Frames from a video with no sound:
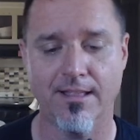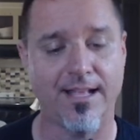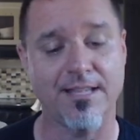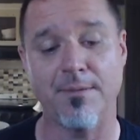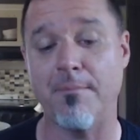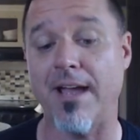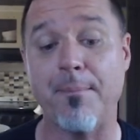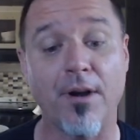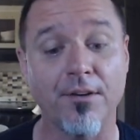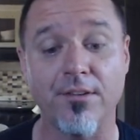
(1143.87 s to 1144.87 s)
That's been my
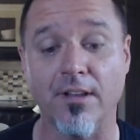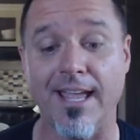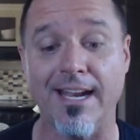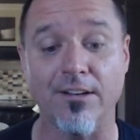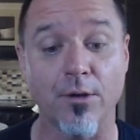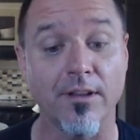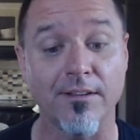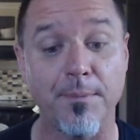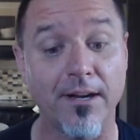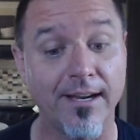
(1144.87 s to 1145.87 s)
personal anecdotal
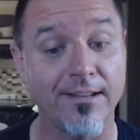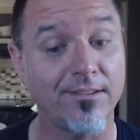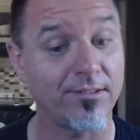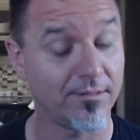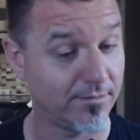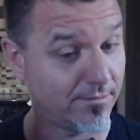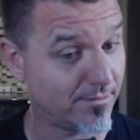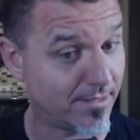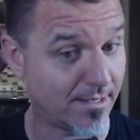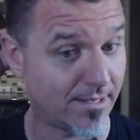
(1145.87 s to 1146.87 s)
experience.
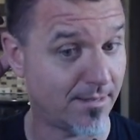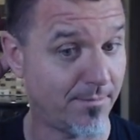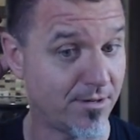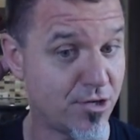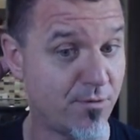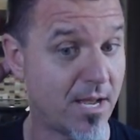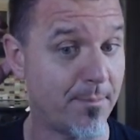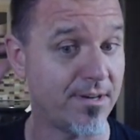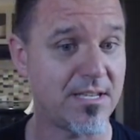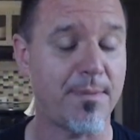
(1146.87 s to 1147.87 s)
There's no
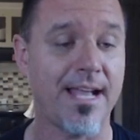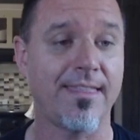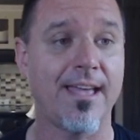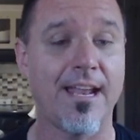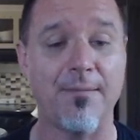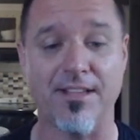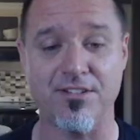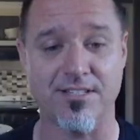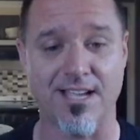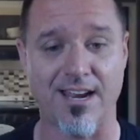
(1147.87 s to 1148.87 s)
numbers to back that up. That's
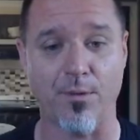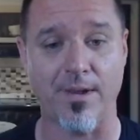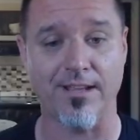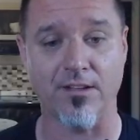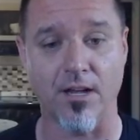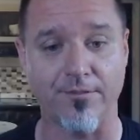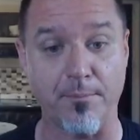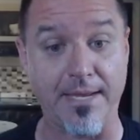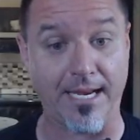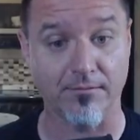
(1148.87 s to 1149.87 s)
just kind of the way it's gone
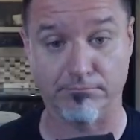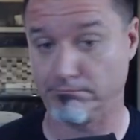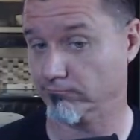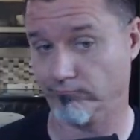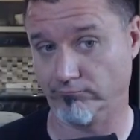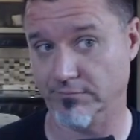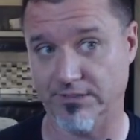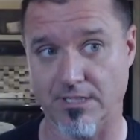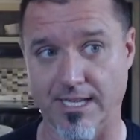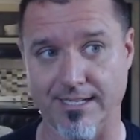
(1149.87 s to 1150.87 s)
for me.
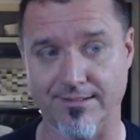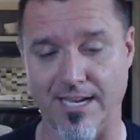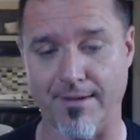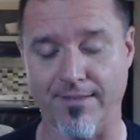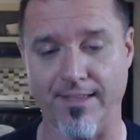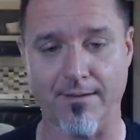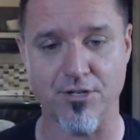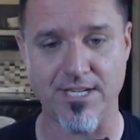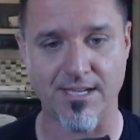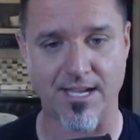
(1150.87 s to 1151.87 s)
That's all I can say about
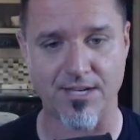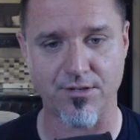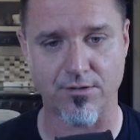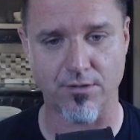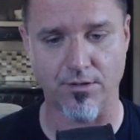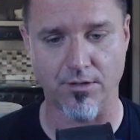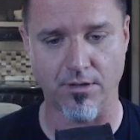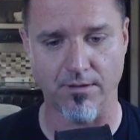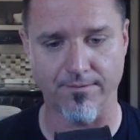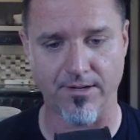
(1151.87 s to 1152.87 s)
that.
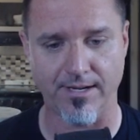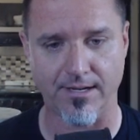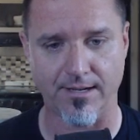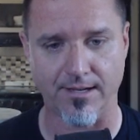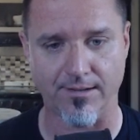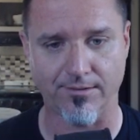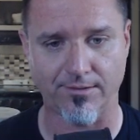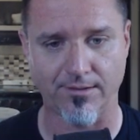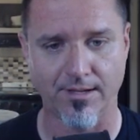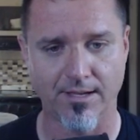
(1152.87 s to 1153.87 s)
Geological, very
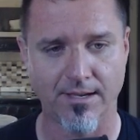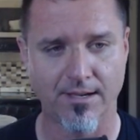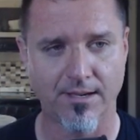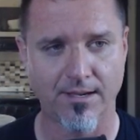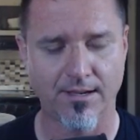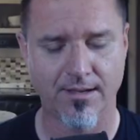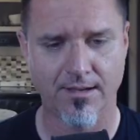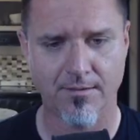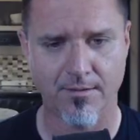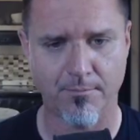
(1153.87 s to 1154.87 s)
nice.
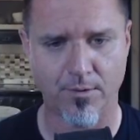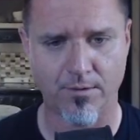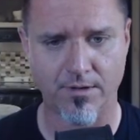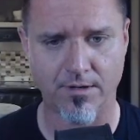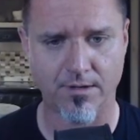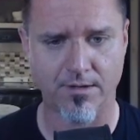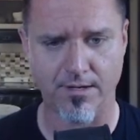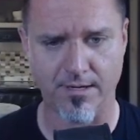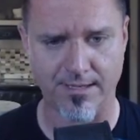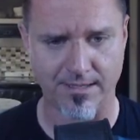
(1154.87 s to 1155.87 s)
More
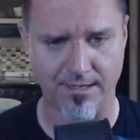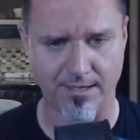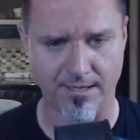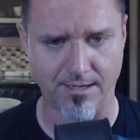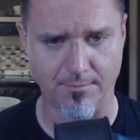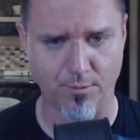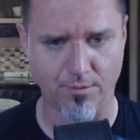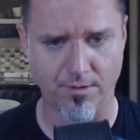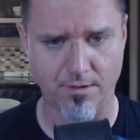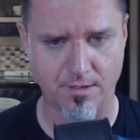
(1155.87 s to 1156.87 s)
nothing.
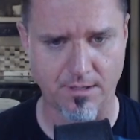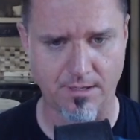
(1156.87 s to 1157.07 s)
More